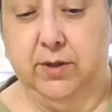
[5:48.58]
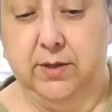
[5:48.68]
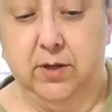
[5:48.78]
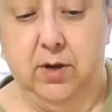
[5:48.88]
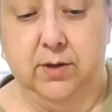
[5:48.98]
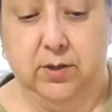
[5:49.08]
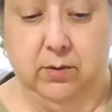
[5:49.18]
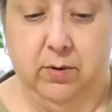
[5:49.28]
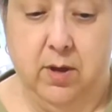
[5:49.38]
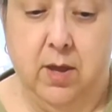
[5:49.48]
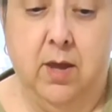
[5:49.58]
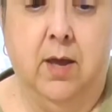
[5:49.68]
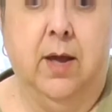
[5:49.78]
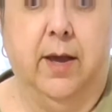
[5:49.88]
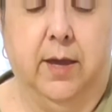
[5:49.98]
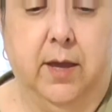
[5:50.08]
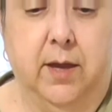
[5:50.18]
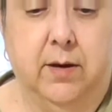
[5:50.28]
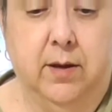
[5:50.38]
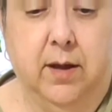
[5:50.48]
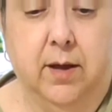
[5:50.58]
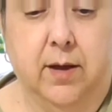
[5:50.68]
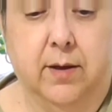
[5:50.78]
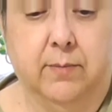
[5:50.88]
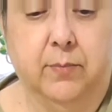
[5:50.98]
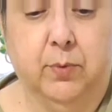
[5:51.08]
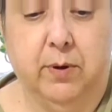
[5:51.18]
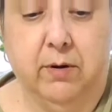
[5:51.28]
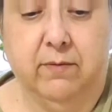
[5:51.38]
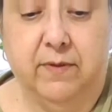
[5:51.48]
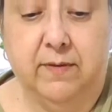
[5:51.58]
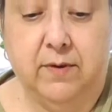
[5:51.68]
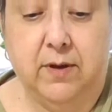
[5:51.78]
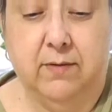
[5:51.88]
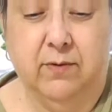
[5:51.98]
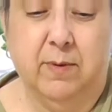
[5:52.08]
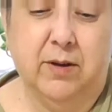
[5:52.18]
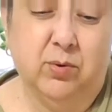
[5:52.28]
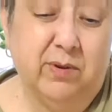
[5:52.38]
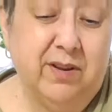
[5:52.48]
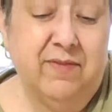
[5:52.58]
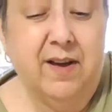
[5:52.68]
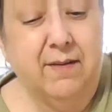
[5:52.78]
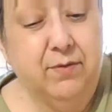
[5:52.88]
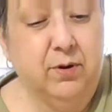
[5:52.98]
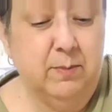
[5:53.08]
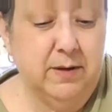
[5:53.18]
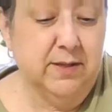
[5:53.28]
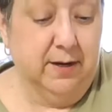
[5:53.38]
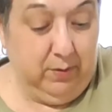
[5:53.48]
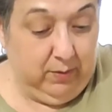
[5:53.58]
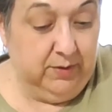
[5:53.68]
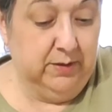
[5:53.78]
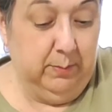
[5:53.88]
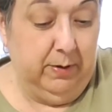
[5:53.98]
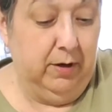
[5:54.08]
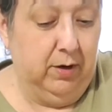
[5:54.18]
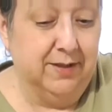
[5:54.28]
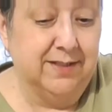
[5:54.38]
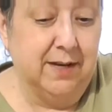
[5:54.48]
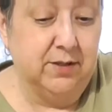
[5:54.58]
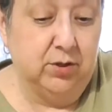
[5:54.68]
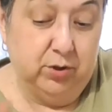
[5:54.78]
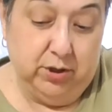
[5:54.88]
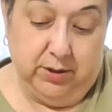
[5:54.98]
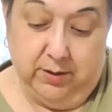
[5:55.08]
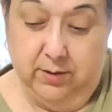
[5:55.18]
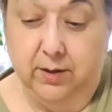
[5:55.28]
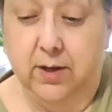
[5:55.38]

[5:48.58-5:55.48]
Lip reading: this on. So again, 350 for about 25-30 minutes, of course, depending on the size of your chicken.